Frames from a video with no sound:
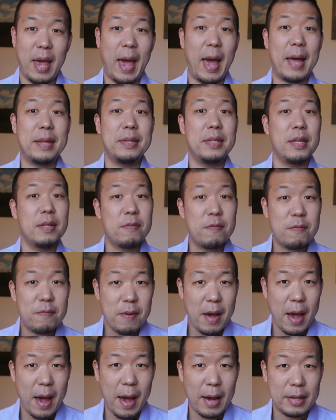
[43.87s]
and in
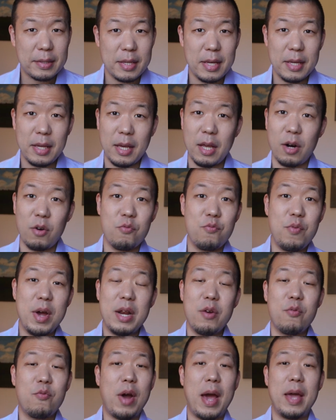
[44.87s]
fact, it can
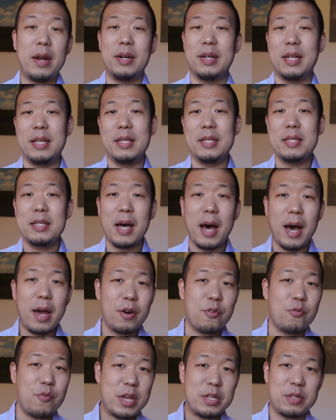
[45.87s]
already write an
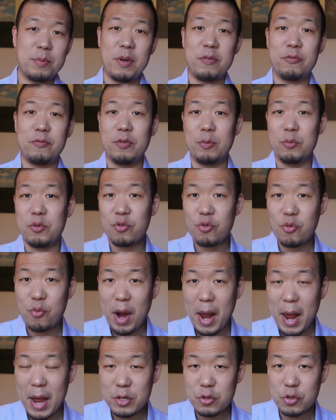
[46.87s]
entire resume from
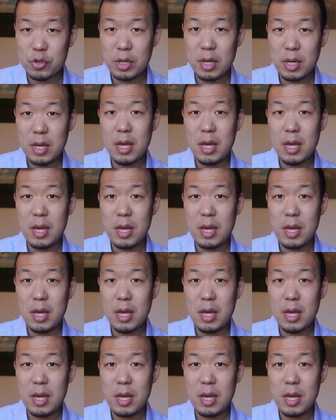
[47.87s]
scratch